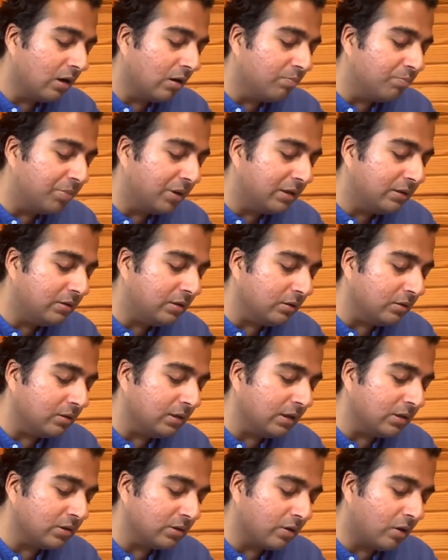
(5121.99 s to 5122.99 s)

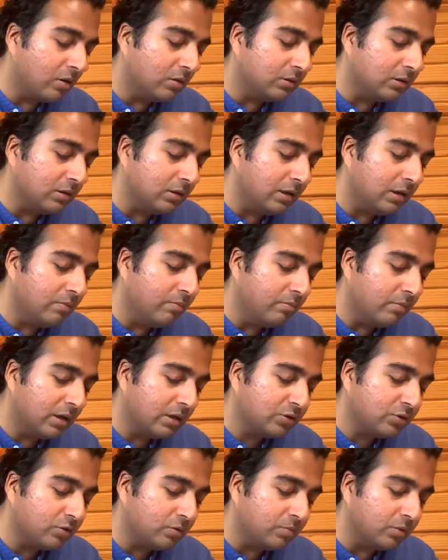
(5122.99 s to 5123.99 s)
abundant, exalted,
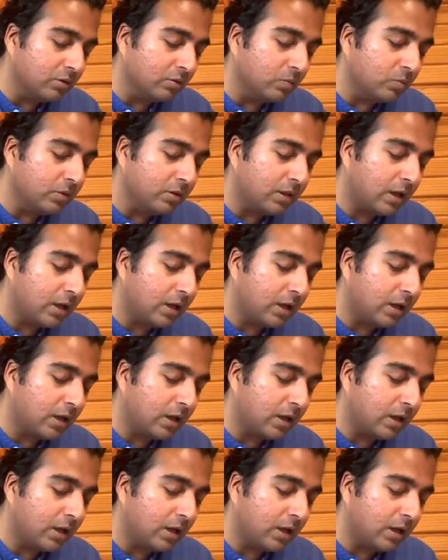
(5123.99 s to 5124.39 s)
immeasurable,